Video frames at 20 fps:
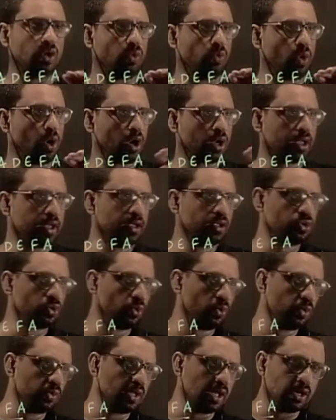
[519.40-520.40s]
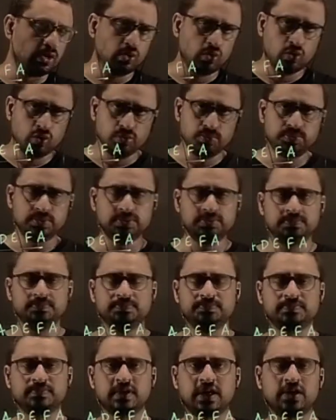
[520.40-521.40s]
you are walking through the loop
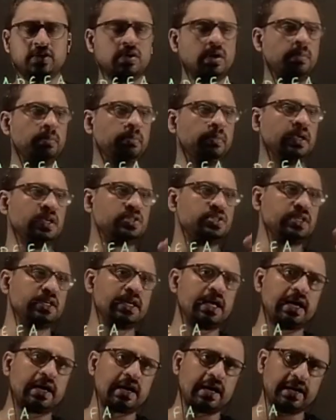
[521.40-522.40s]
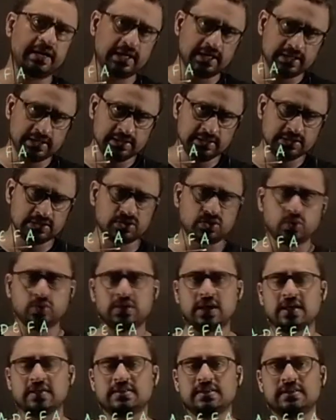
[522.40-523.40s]
and you are meeting a current
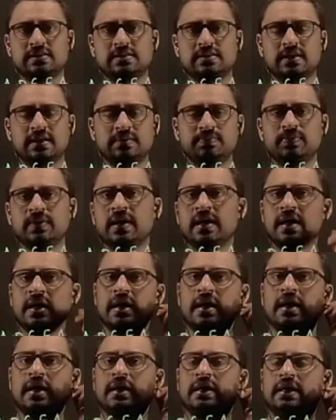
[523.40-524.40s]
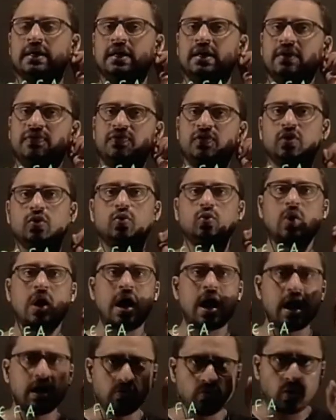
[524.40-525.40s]
through the resistor. If
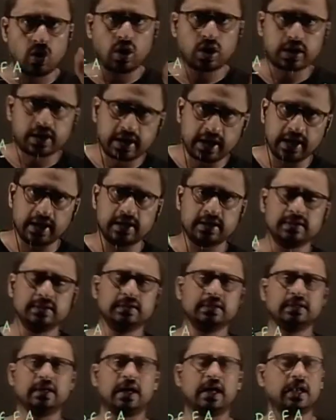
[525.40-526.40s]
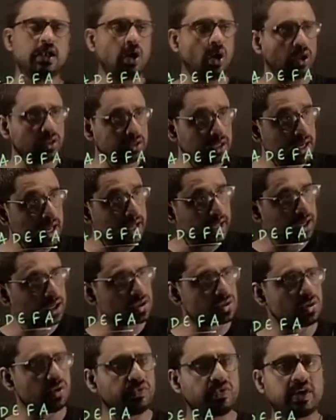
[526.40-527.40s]
you are walking along the
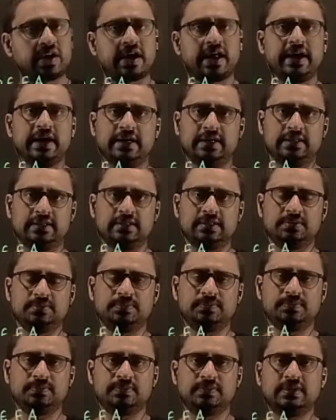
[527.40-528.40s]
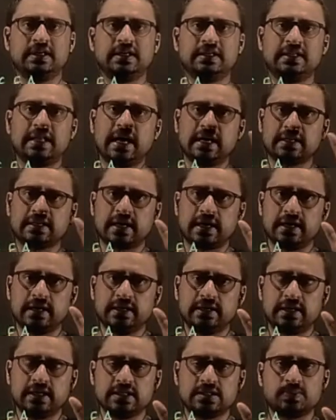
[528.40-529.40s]
direction of the current, then that
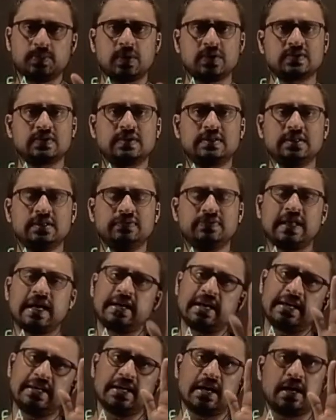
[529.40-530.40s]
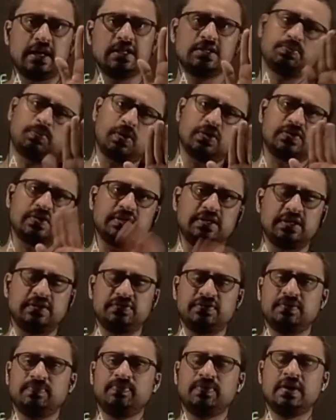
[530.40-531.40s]
current is positive, that IR is
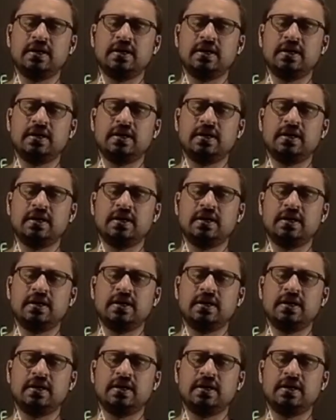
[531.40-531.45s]
positive.